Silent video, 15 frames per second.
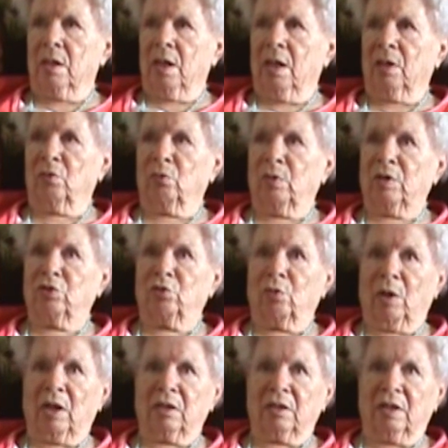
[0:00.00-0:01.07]
And we
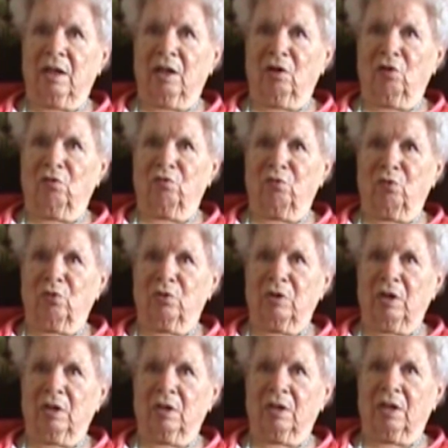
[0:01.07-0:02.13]
tried
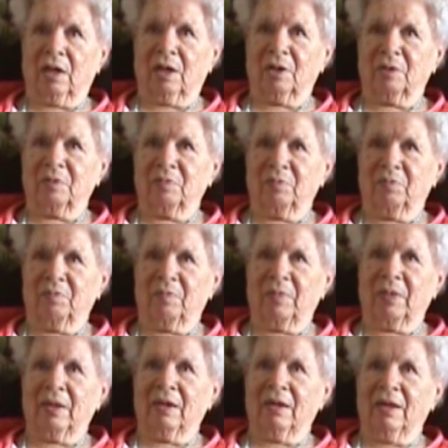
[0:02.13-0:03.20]
California again,
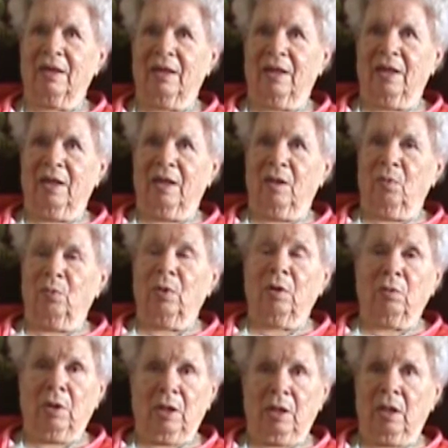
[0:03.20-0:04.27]

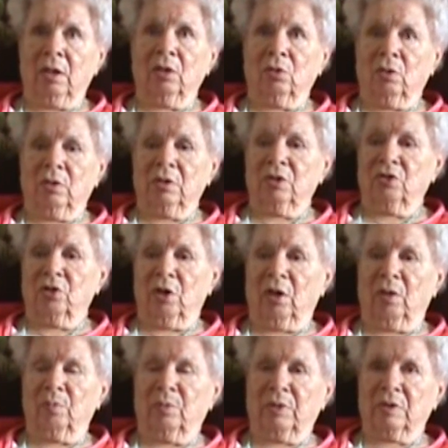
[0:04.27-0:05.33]
where he got a good
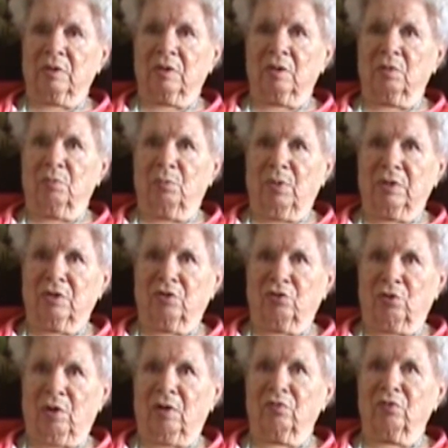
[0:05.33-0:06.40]
job as a bus
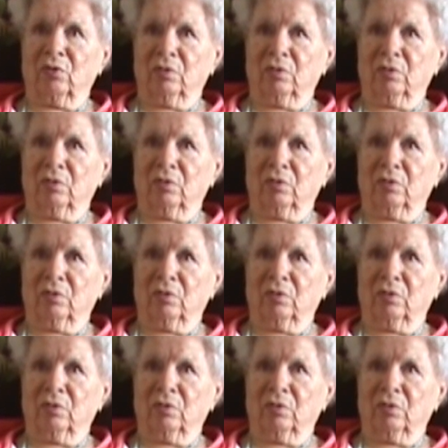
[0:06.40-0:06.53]
driver.